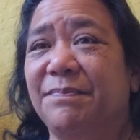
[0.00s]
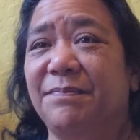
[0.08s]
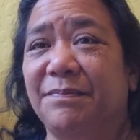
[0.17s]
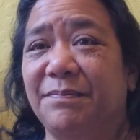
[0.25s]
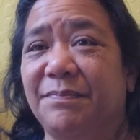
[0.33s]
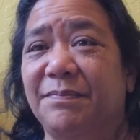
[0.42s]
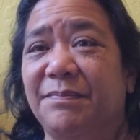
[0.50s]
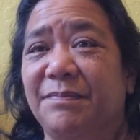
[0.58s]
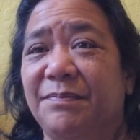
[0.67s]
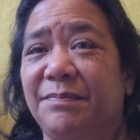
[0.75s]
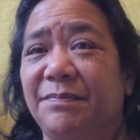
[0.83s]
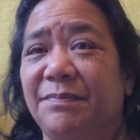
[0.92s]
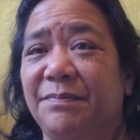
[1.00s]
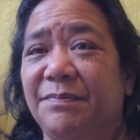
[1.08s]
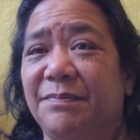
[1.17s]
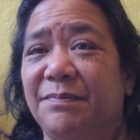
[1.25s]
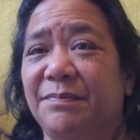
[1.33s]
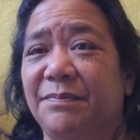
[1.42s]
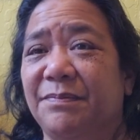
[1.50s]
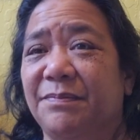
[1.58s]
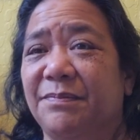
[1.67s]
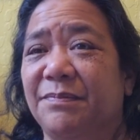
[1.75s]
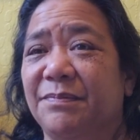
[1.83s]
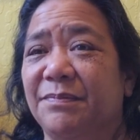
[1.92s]

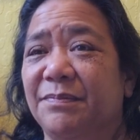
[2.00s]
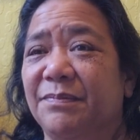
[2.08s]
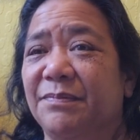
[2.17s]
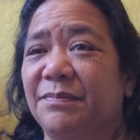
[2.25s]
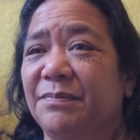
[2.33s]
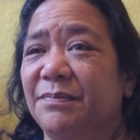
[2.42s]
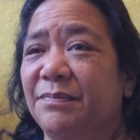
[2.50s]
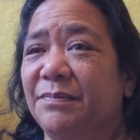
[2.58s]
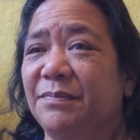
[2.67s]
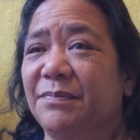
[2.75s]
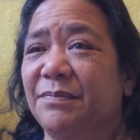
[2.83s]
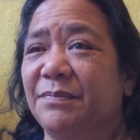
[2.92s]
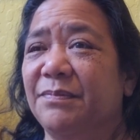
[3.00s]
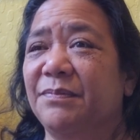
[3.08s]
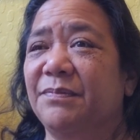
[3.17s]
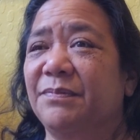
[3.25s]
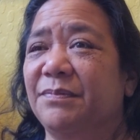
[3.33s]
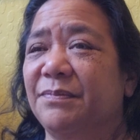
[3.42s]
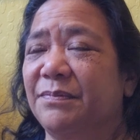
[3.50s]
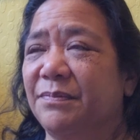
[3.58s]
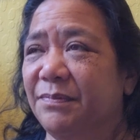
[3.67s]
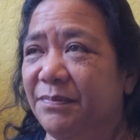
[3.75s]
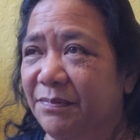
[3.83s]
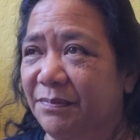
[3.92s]

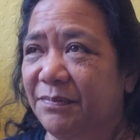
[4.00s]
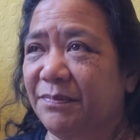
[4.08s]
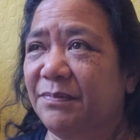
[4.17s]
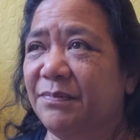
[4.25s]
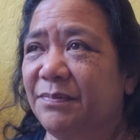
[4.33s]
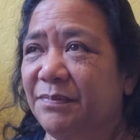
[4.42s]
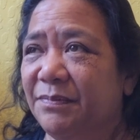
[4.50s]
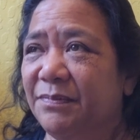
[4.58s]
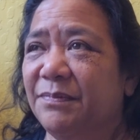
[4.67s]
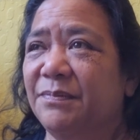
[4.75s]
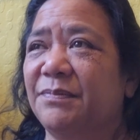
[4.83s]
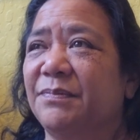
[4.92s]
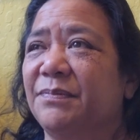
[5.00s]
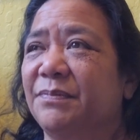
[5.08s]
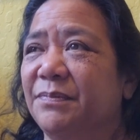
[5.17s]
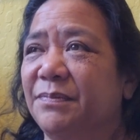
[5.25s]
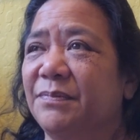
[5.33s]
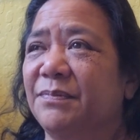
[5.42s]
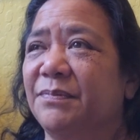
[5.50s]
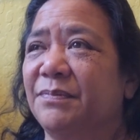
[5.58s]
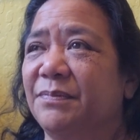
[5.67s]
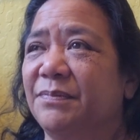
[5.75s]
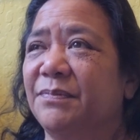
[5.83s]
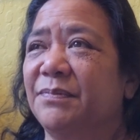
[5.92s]

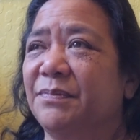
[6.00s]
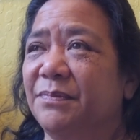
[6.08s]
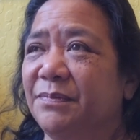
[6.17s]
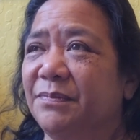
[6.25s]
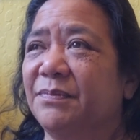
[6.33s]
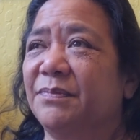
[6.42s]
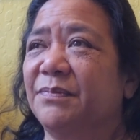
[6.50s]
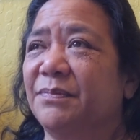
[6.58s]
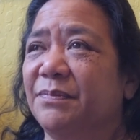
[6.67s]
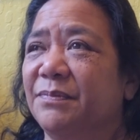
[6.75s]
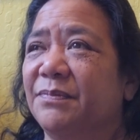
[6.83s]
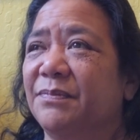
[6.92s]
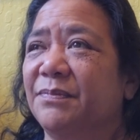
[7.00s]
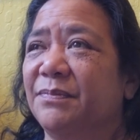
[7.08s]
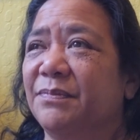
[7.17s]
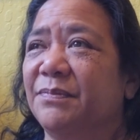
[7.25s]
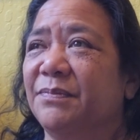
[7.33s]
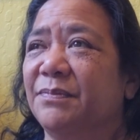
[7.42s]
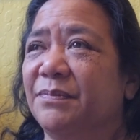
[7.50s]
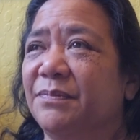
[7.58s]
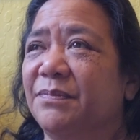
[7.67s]
This person isn't speaking.